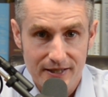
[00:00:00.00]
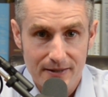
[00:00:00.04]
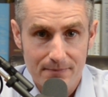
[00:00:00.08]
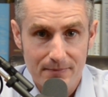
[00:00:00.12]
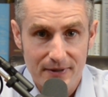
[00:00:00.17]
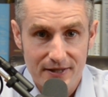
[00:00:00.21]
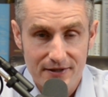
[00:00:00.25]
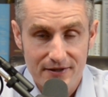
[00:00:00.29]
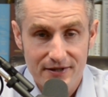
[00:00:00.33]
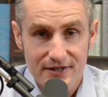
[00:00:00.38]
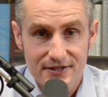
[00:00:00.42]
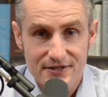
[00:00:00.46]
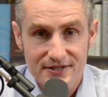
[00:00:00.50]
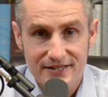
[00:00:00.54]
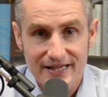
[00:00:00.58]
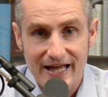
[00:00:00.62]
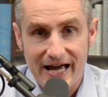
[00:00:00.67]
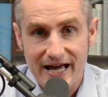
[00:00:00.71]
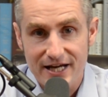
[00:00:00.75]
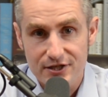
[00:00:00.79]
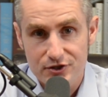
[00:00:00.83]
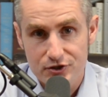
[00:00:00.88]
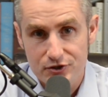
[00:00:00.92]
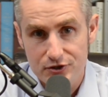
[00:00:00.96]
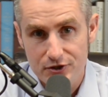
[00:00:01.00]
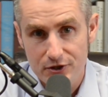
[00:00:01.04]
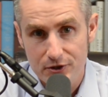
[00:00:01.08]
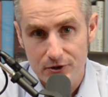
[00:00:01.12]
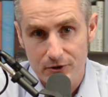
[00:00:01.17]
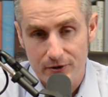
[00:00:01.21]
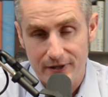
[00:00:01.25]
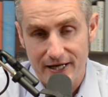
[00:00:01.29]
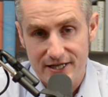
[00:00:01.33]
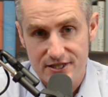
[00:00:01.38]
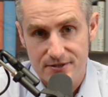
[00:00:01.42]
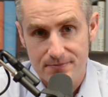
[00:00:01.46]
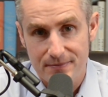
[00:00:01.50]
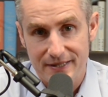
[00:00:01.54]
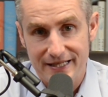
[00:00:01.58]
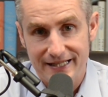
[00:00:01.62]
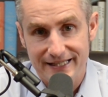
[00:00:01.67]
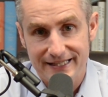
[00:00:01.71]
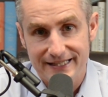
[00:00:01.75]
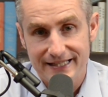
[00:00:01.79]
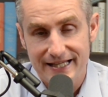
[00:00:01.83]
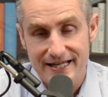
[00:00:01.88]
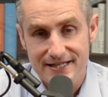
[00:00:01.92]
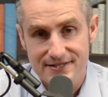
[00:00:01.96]
but this last year has been
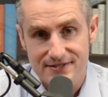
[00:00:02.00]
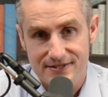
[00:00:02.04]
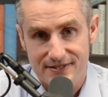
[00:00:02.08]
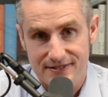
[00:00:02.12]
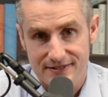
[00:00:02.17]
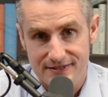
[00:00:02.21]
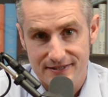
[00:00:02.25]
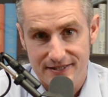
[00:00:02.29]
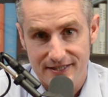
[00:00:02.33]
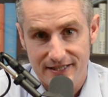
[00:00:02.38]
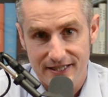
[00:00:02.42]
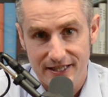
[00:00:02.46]
a lesson